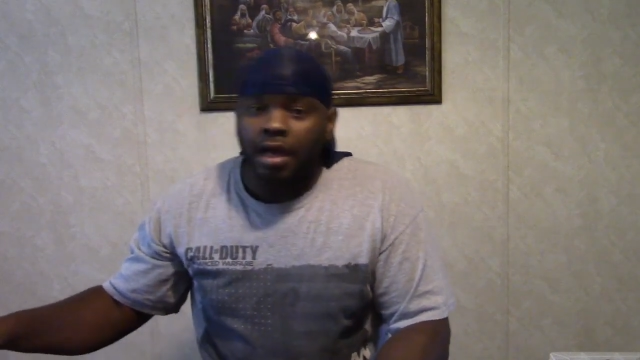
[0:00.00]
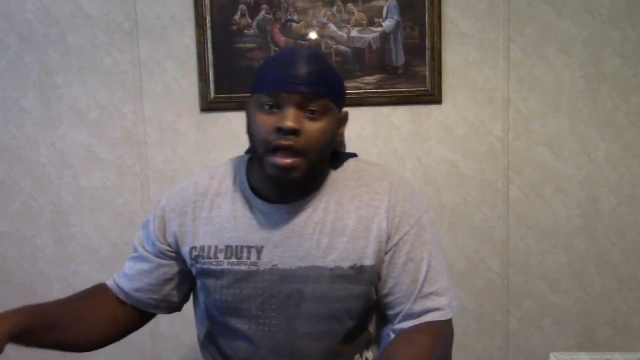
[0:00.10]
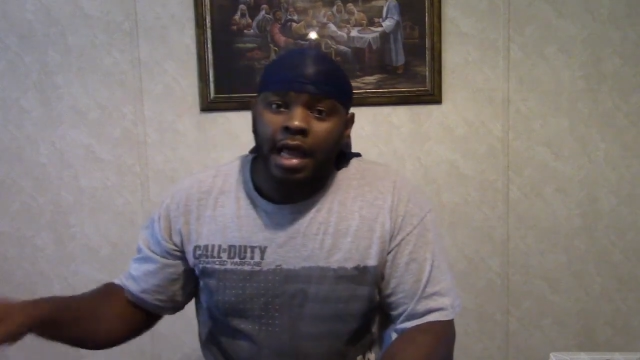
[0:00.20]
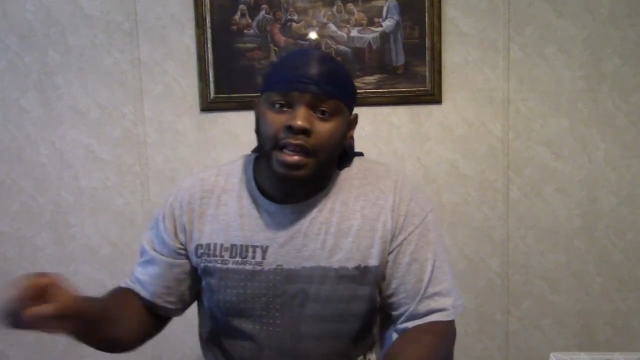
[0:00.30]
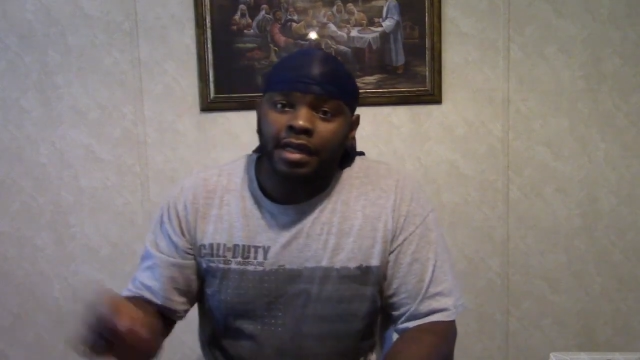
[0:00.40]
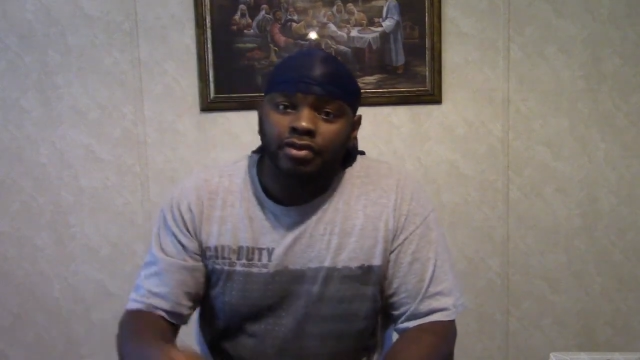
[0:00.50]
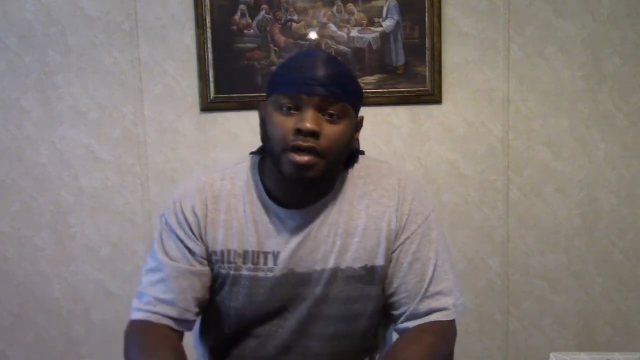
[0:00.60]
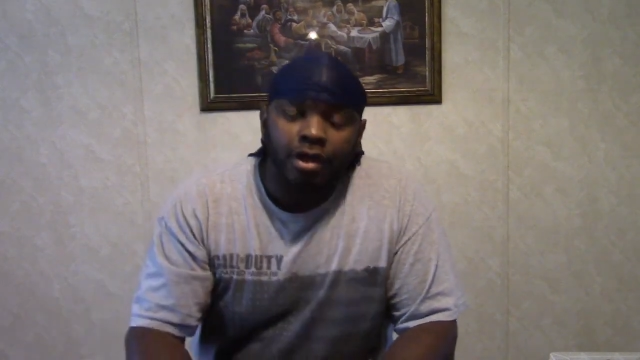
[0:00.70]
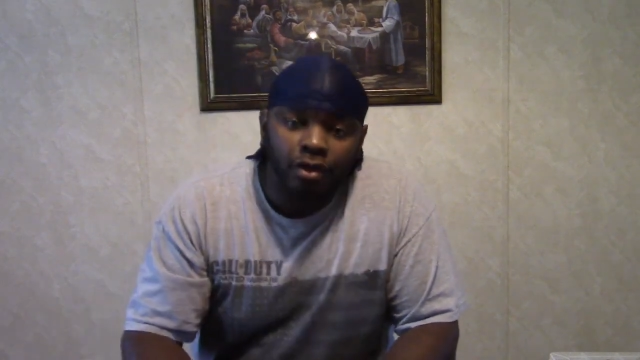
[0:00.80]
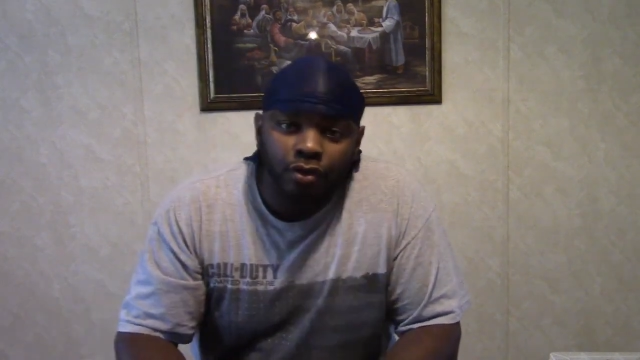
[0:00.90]
I like to try
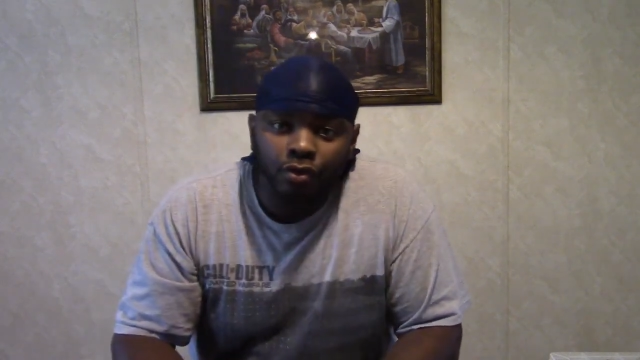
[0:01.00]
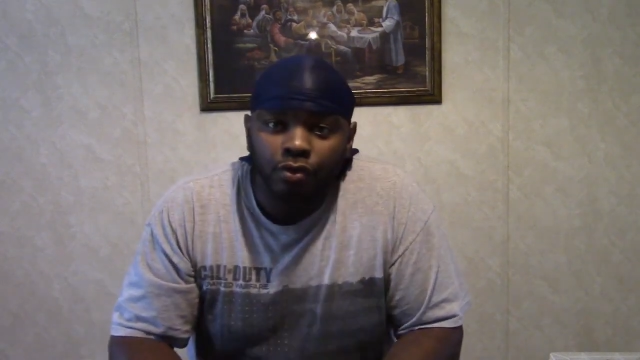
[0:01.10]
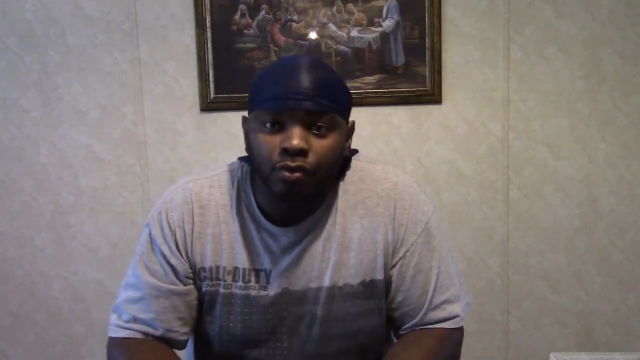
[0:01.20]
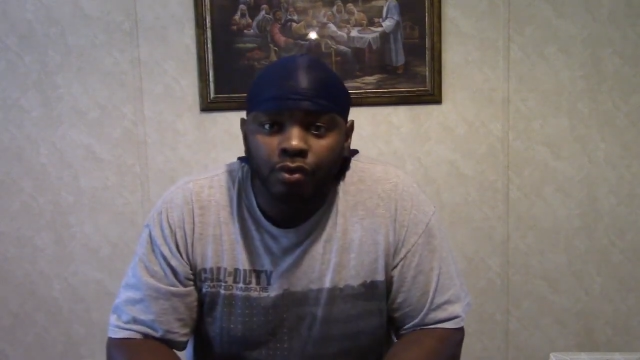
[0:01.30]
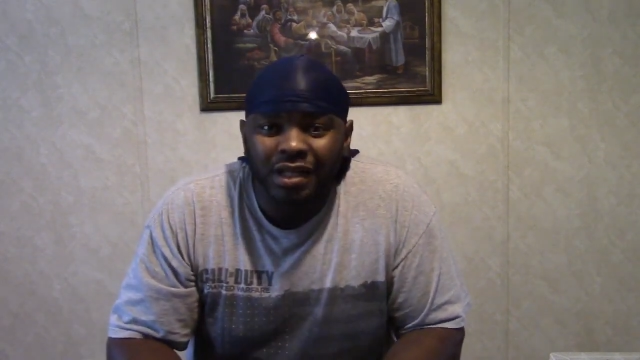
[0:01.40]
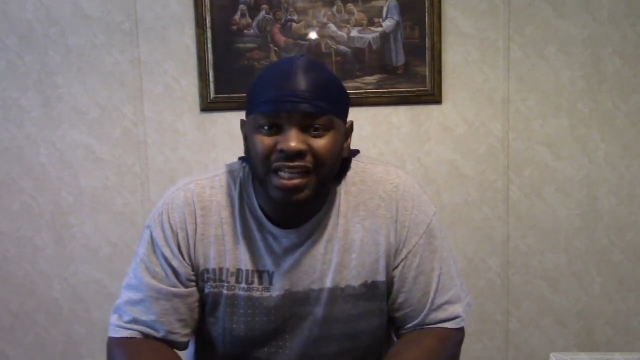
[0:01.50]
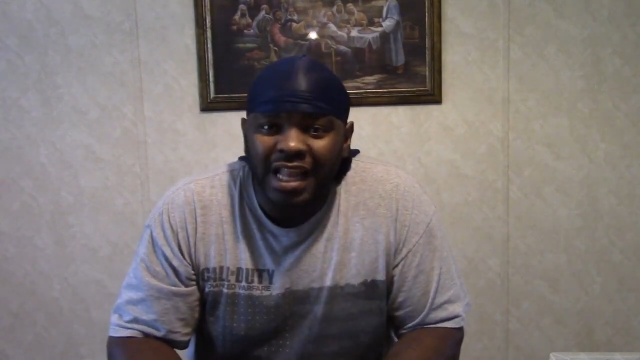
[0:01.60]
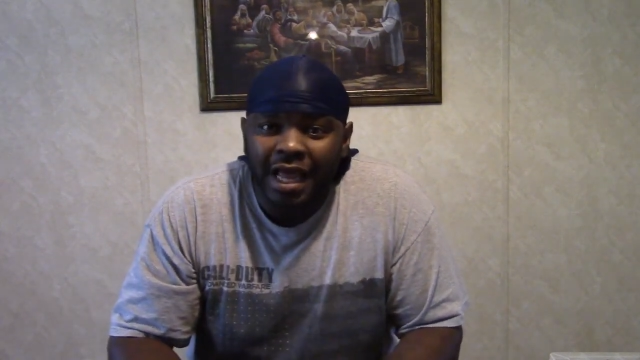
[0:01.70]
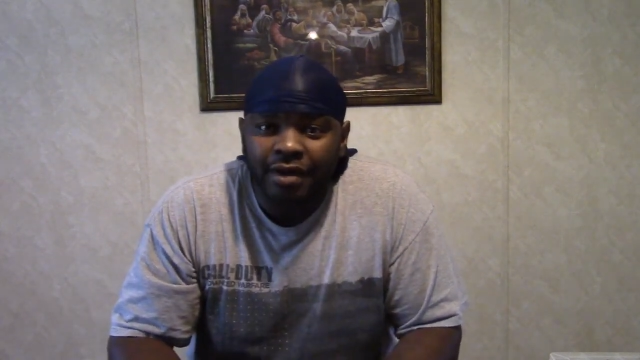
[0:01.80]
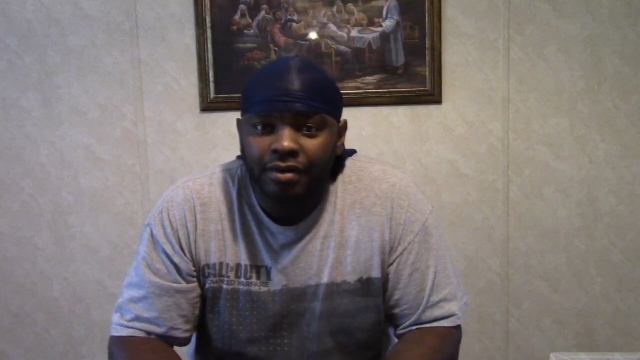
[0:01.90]
to go
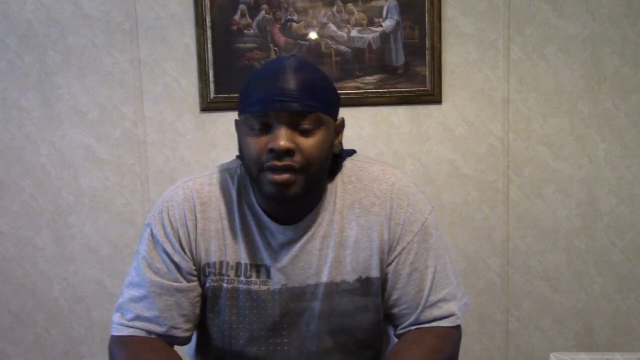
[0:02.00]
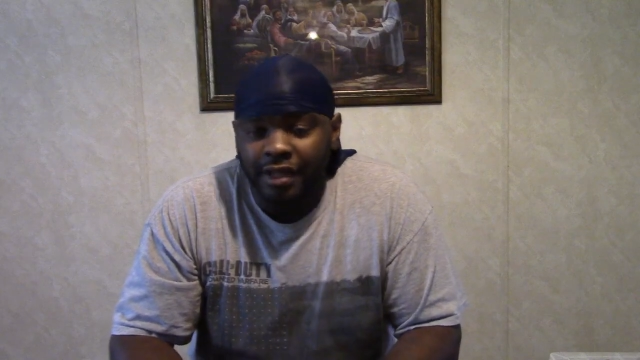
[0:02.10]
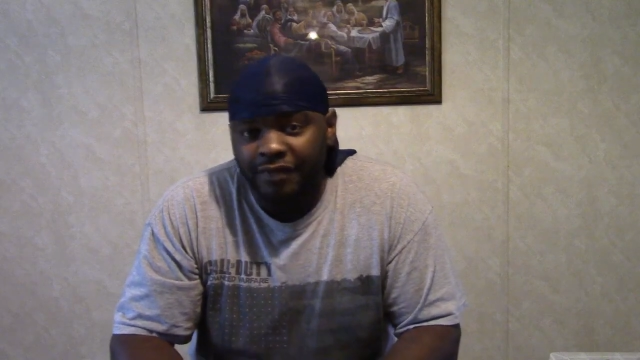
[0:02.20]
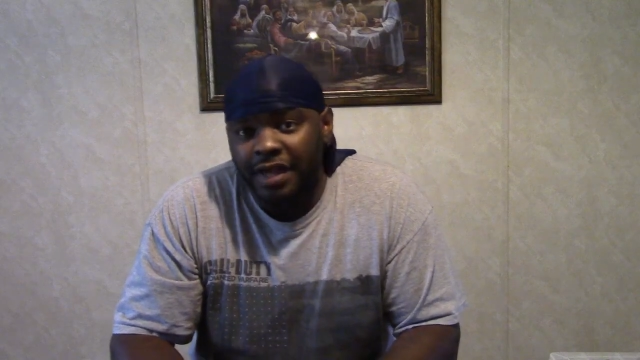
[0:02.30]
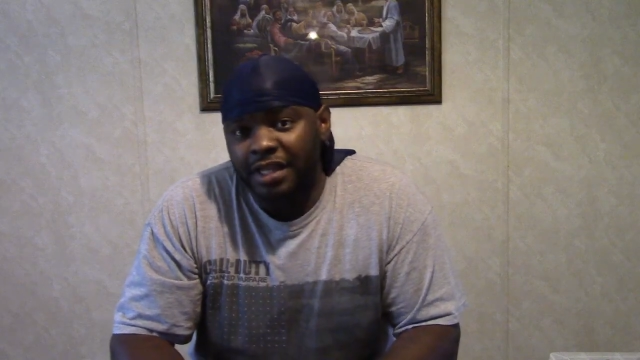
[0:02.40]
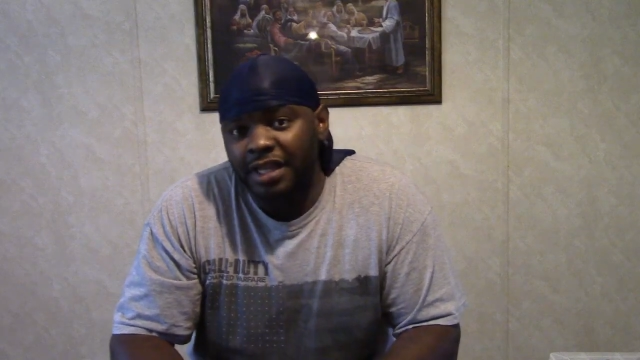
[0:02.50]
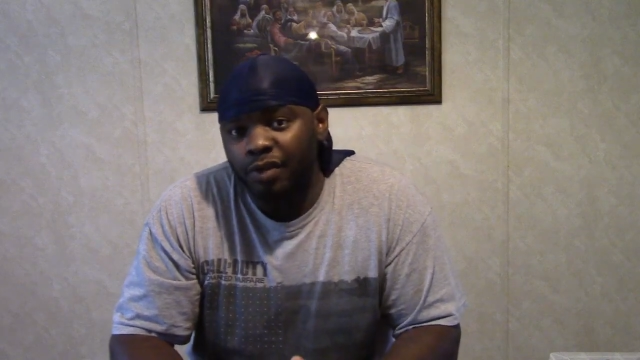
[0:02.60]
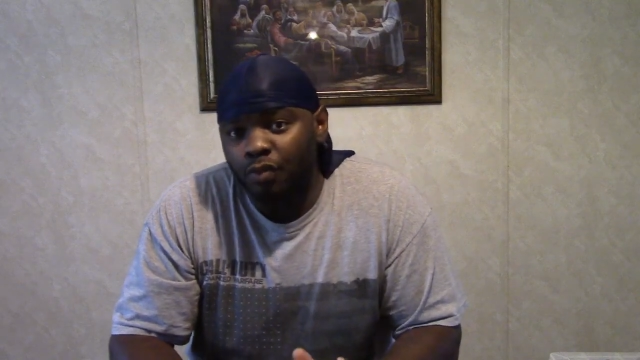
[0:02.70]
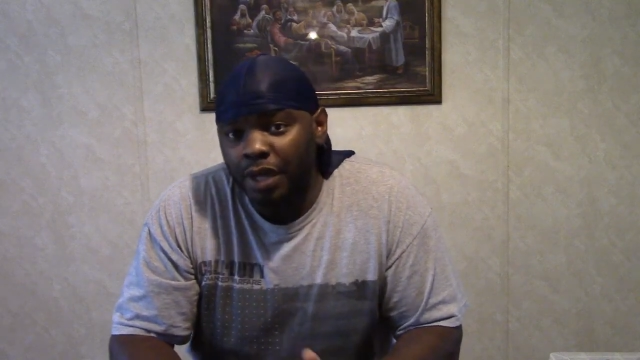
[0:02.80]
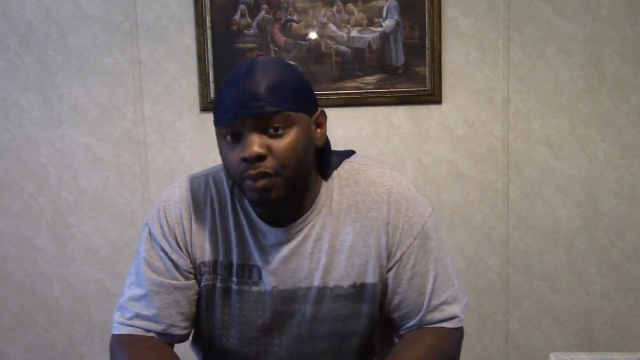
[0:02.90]
lighter if I can get
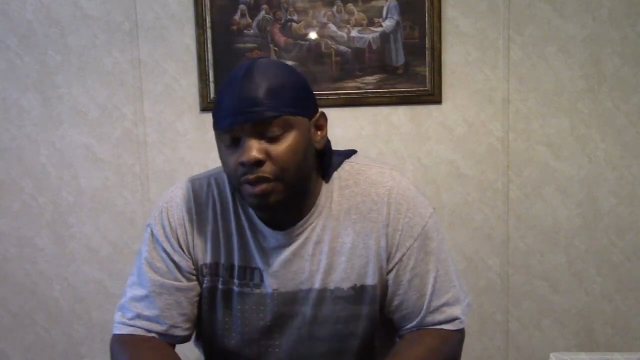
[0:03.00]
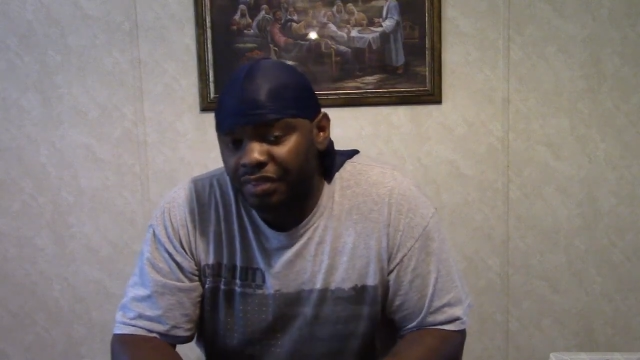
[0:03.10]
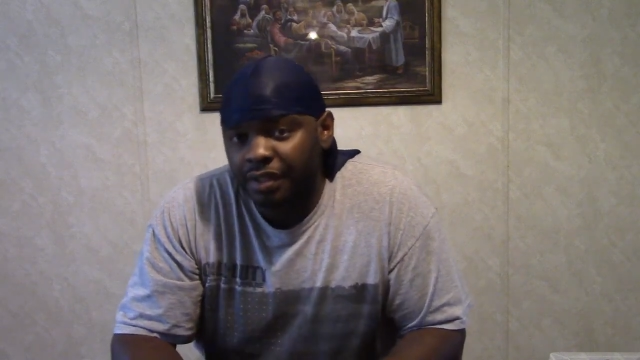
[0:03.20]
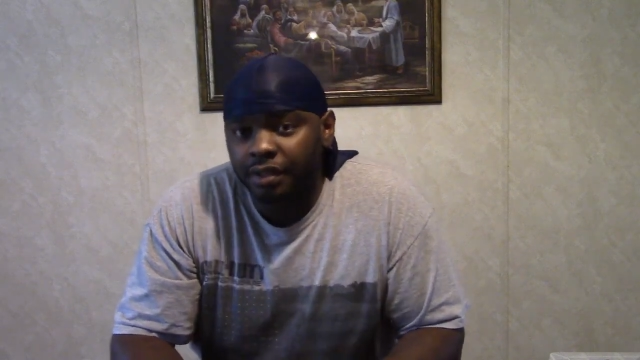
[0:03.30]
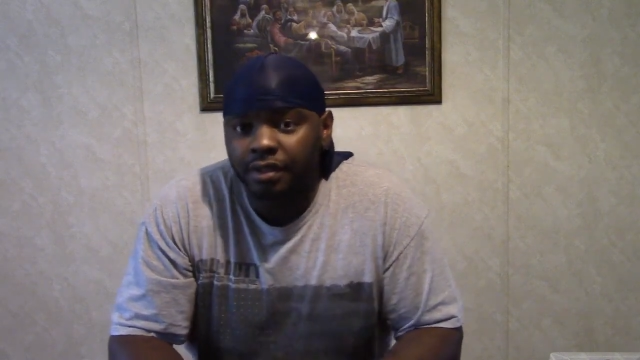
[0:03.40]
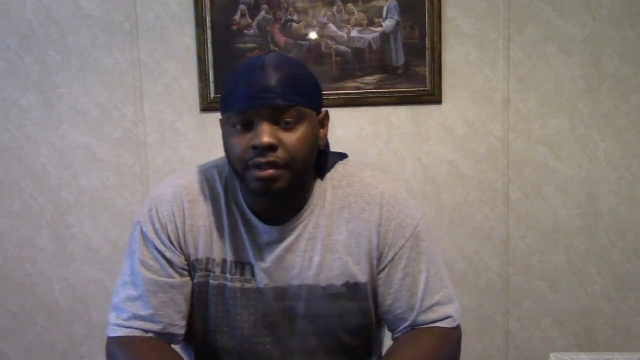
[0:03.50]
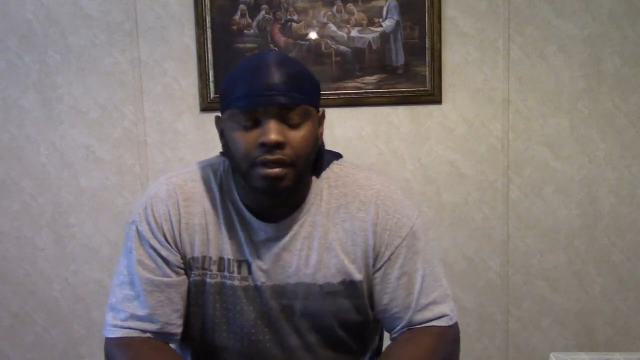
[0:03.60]
away with it.